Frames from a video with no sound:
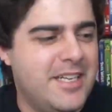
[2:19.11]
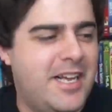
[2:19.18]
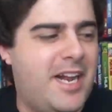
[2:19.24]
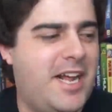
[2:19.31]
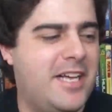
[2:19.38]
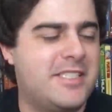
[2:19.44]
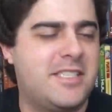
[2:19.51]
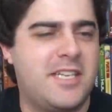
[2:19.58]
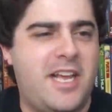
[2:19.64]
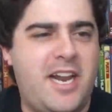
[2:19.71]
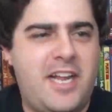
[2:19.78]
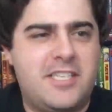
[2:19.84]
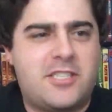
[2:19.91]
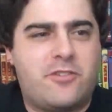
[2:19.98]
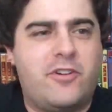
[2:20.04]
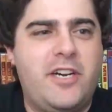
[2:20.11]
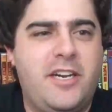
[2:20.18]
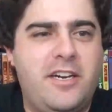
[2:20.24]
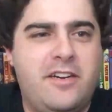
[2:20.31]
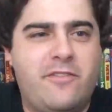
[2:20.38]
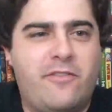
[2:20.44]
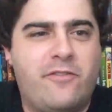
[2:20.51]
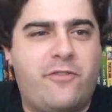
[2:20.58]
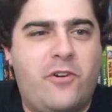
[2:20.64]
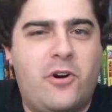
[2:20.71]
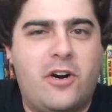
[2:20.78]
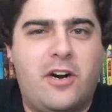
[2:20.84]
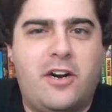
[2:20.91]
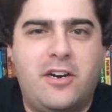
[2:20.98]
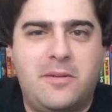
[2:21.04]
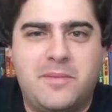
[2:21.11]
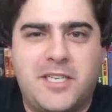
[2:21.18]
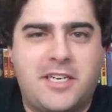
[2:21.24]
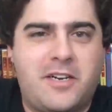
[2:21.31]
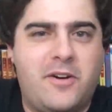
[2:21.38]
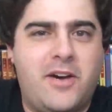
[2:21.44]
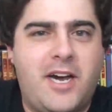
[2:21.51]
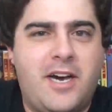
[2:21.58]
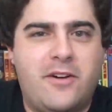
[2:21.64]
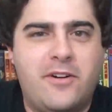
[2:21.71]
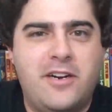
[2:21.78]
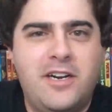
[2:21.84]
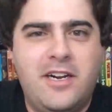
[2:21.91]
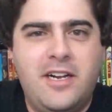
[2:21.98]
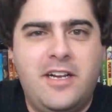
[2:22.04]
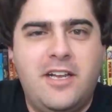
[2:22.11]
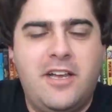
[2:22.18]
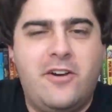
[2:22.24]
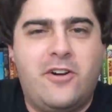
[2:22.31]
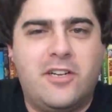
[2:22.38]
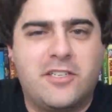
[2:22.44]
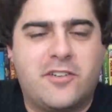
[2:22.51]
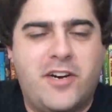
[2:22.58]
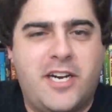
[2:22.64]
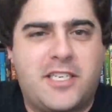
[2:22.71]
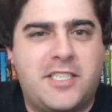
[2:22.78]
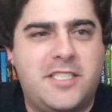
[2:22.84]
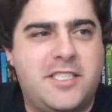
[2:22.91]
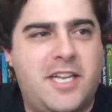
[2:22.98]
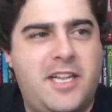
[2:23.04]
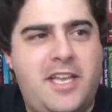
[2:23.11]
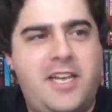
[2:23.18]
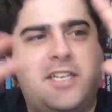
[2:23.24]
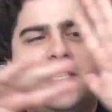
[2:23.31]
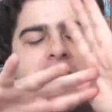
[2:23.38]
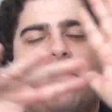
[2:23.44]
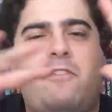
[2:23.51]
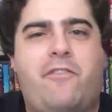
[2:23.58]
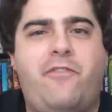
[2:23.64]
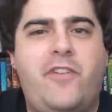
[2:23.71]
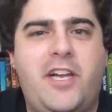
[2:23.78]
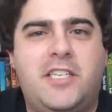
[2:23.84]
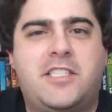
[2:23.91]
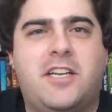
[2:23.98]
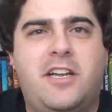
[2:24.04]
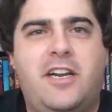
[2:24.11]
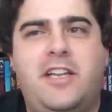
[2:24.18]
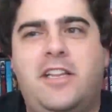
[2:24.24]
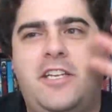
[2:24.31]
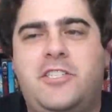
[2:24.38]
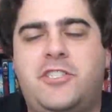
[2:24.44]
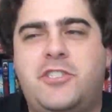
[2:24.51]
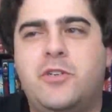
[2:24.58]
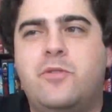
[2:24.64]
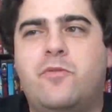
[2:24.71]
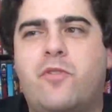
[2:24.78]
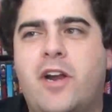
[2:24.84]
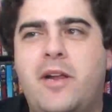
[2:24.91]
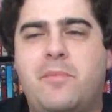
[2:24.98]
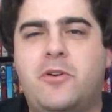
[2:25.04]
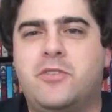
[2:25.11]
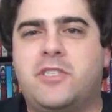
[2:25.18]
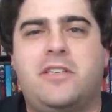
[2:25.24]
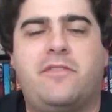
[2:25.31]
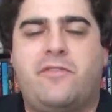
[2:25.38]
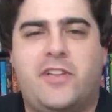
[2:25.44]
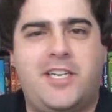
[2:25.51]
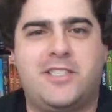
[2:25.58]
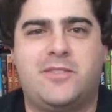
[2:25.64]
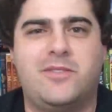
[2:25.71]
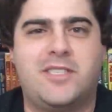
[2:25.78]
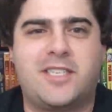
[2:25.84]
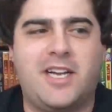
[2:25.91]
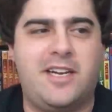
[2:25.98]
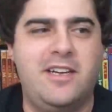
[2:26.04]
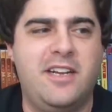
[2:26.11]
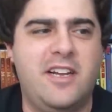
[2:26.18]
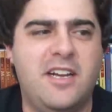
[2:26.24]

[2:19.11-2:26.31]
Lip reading: It has 4 arms that go out in all directions, and they each have a face on it, and they shoot rainbows, and he flies to the sky.